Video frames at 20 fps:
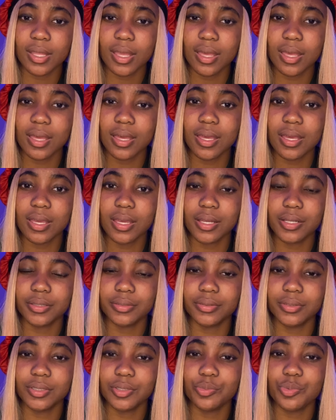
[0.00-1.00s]
that? And
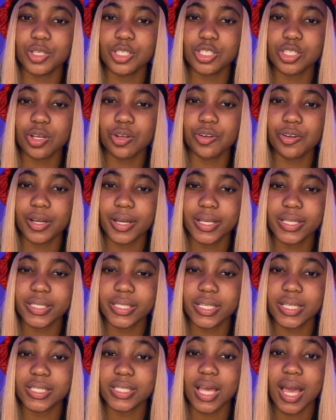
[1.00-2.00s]
what's so
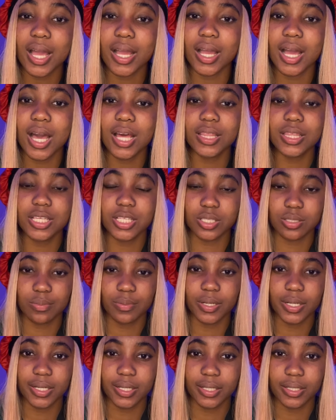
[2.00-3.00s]
crazy is I got this
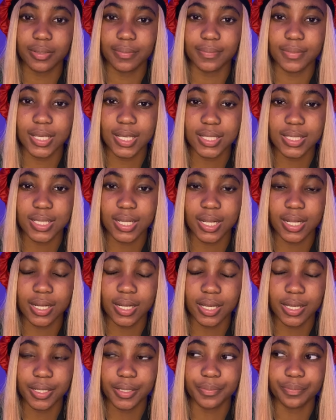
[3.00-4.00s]
word yesterday
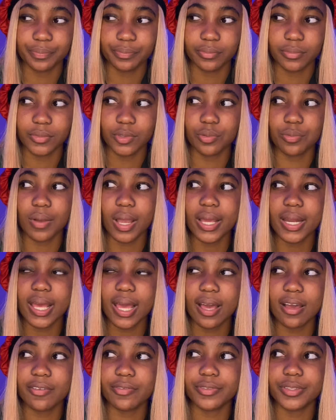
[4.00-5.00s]
night, right
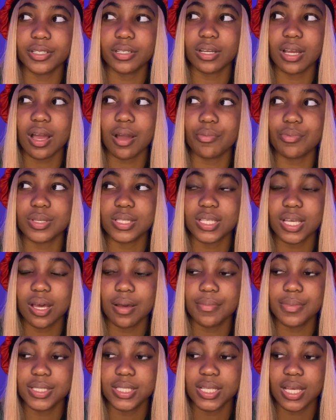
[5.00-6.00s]
after I was
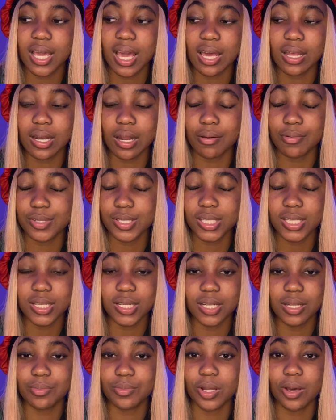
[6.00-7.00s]
coming to God, and I was letting
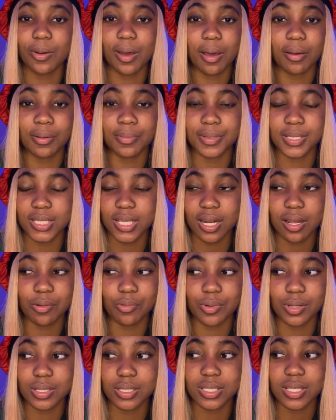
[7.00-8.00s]
him know how upset I
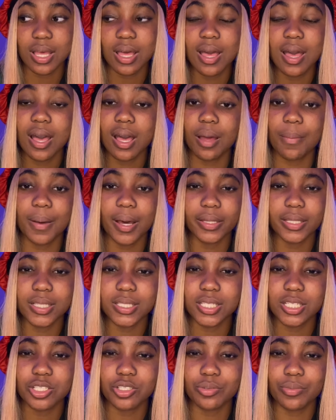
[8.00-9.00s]
was about the
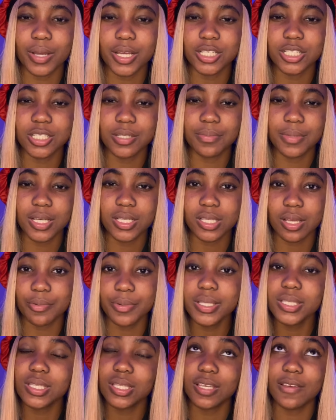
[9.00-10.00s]
situation, because I
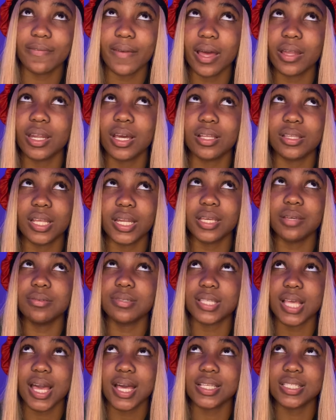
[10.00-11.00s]
recently found out that he was
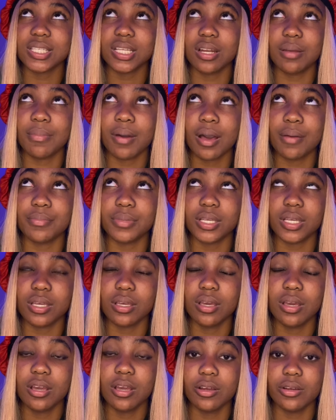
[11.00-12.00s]
asking about me
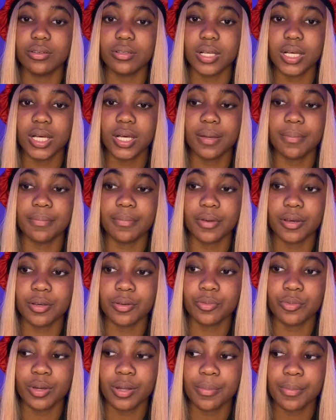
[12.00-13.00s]
on
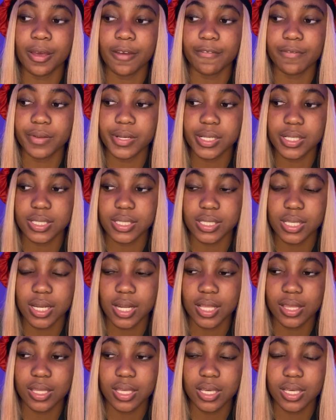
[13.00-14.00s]
one of my friends. And I
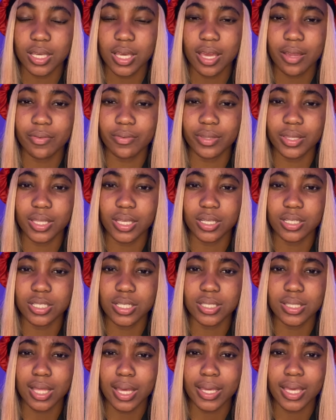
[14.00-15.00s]
think everything
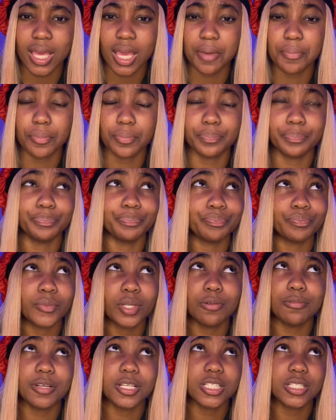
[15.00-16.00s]
just like came
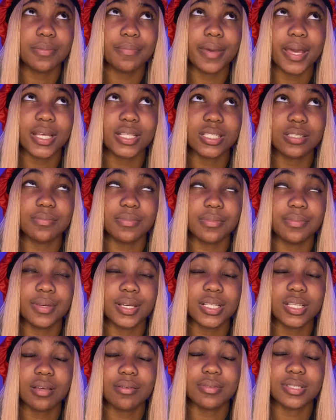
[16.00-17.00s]
rushing back to me,
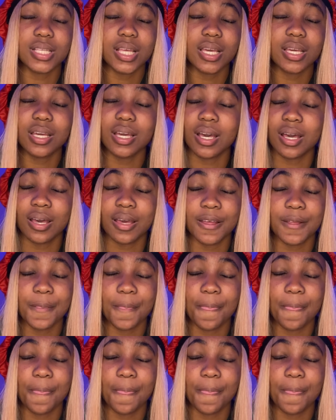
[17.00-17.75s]
because I was like, God,